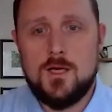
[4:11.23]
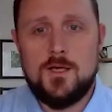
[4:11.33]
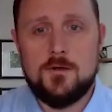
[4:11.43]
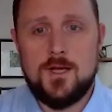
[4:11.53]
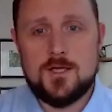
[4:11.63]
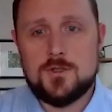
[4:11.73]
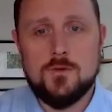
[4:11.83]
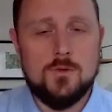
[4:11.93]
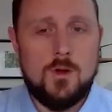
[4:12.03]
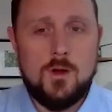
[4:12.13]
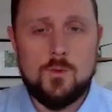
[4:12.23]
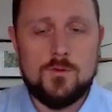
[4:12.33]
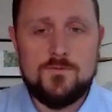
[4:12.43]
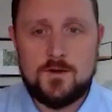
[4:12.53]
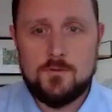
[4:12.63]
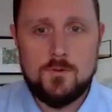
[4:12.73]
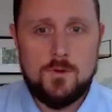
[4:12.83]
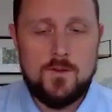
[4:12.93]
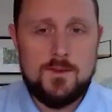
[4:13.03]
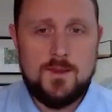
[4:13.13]
international law or federal
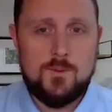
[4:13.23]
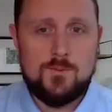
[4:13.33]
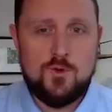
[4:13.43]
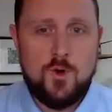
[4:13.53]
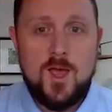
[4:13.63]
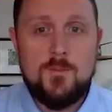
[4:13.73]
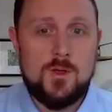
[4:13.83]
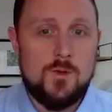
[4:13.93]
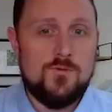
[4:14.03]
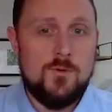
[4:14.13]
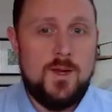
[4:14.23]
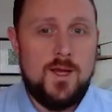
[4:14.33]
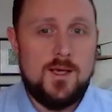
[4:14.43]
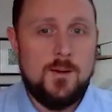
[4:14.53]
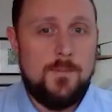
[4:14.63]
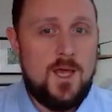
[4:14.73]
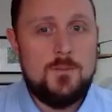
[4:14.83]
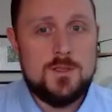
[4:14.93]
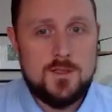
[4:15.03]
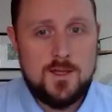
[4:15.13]
law that would prohibit you from making a
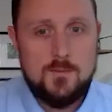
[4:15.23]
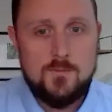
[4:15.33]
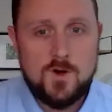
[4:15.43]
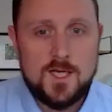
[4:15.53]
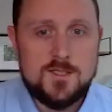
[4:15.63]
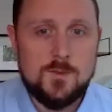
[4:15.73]
payment to them, right?